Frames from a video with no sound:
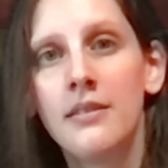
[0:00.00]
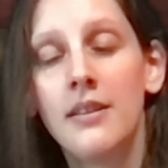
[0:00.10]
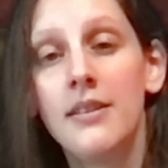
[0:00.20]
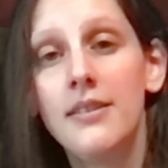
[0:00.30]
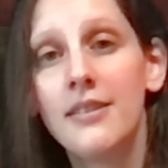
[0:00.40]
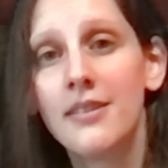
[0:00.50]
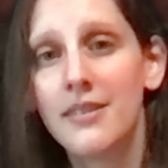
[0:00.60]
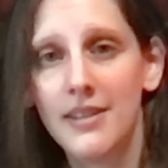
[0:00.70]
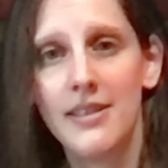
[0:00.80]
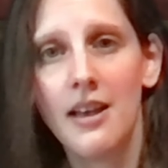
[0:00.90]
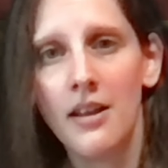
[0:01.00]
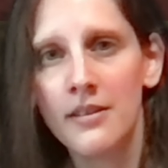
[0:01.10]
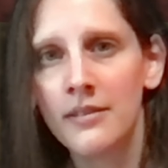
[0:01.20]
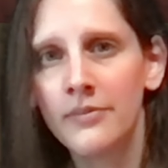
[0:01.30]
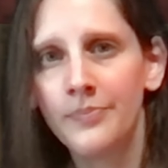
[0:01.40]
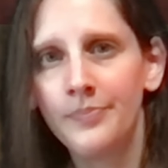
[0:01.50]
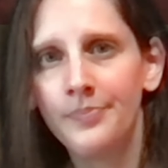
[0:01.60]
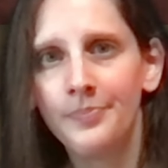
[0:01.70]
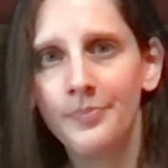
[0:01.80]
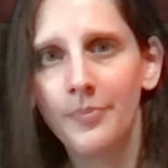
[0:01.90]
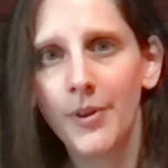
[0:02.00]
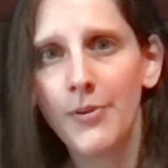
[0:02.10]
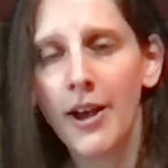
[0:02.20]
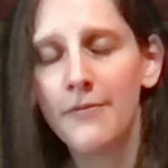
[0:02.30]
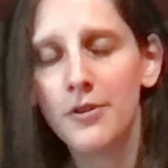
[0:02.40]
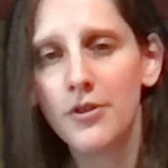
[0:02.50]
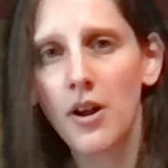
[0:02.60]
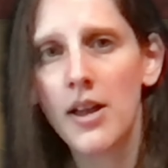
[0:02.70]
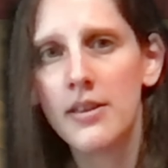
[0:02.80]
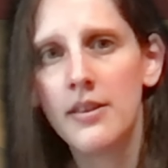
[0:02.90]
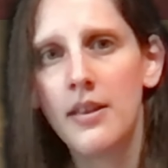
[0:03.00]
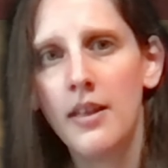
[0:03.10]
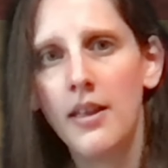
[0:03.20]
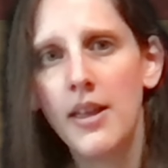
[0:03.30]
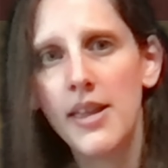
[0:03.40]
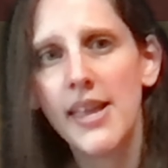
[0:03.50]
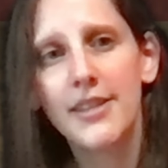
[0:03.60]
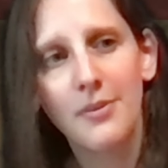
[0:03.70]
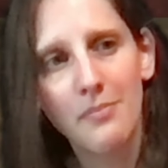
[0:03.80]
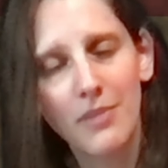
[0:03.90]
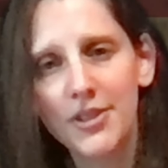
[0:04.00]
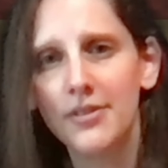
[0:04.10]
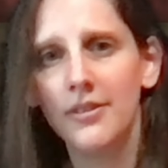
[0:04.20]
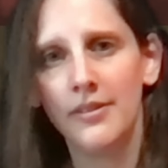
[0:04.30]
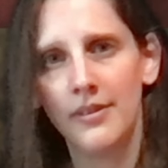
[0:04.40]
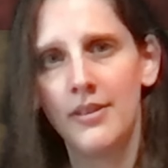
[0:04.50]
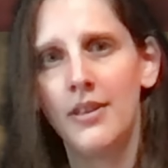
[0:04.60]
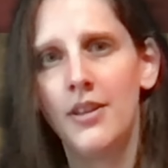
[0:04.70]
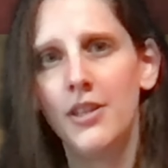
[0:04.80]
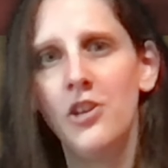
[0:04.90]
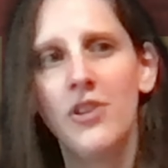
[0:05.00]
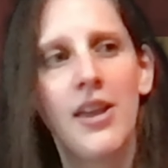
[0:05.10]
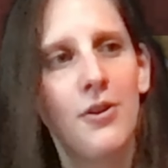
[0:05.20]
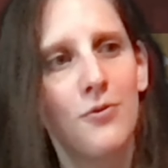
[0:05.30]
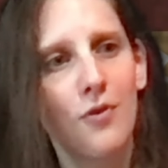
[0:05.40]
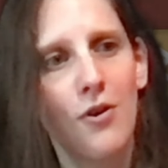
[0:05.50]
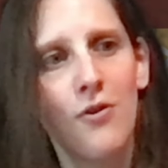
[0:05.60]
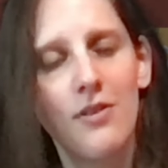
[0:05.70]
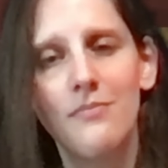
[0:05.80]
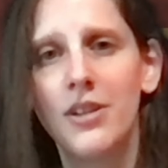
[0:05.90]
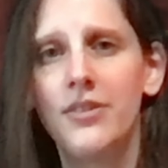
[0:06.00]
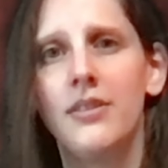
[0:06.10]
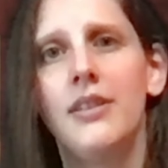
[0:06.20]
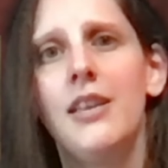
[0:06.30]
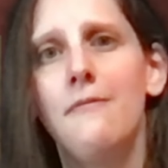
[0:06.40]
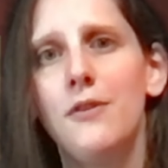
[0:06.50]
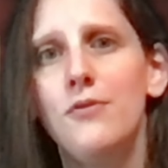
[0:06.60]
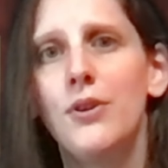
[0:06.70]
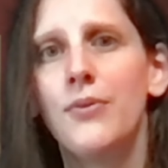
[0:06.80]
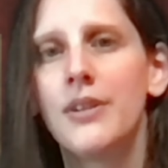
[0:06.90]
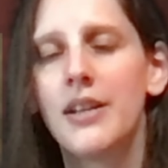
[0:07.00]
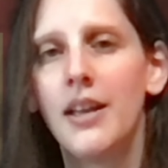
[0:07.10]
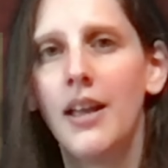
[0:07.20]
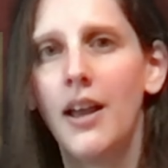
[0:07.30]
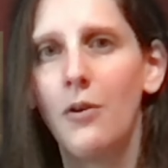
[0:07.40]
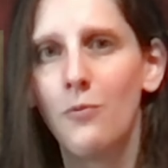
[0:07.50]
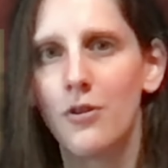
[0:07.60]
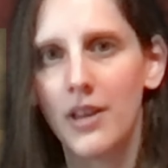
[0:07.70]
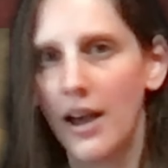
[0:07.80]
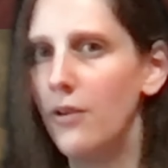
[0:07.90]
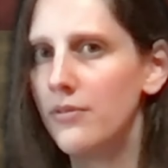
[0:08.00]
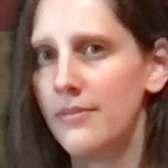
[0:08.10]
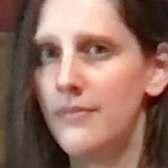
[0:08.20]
And He's going to see that. You have to try. It's a muscle. You can't grow a muscle if you don't work out.